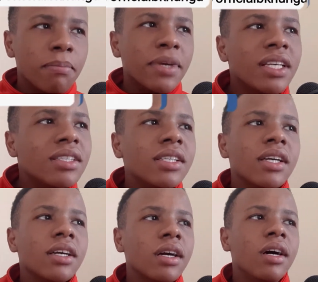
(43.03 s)

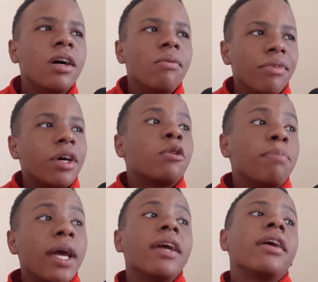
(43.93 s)
meeting without
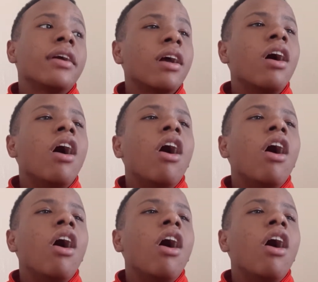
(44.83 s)
paying.